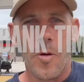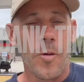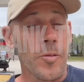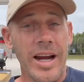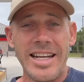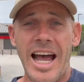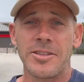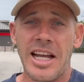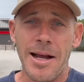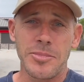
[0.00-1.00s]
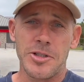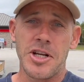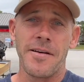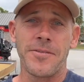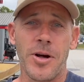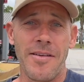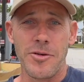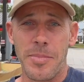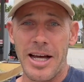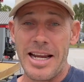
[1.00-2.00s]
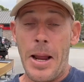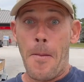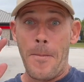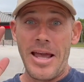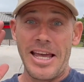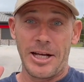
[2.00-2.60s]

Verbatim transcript: Right now, times are tough for everybody, me